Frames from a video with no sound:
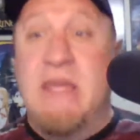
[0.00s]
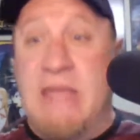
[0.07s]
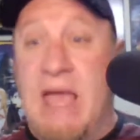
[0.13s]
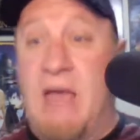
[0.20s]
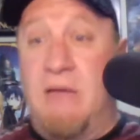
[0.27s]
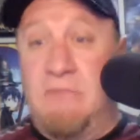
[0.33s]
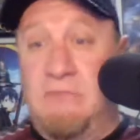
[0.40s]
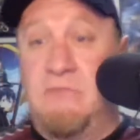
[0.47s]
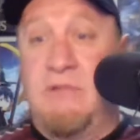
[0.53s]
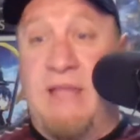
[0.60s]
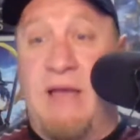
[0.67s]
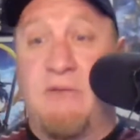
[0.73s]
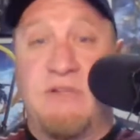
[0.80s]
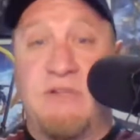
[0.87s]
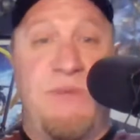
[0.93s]
Yeah,
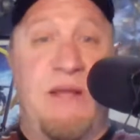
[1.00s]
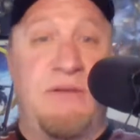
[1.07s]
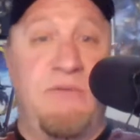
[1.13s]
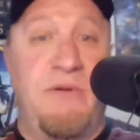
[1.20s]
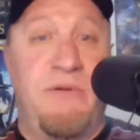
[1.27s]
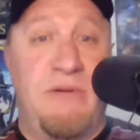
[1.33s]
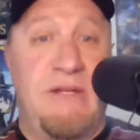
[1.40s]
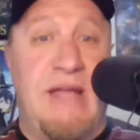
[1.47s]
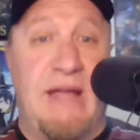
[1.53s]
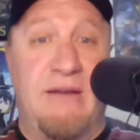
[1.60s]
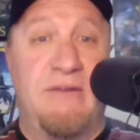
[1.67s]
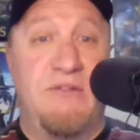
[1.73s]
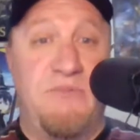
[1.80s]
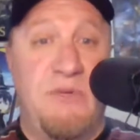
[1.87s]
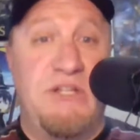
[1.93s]
without respect, we
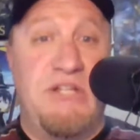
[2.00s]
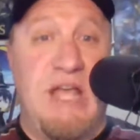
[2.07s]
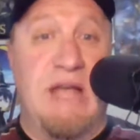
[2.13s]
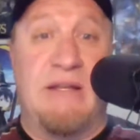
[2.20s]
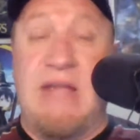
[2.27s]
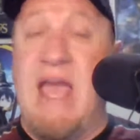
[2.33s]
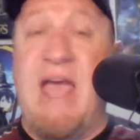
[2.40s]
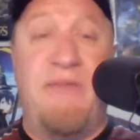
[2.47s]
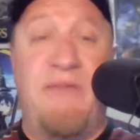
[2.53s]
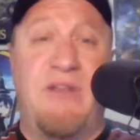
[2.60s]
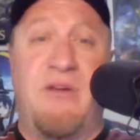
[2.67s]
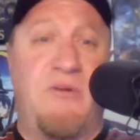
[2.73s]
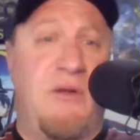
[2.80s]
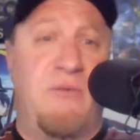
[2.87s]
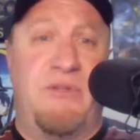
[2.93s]
reject. I have to agree with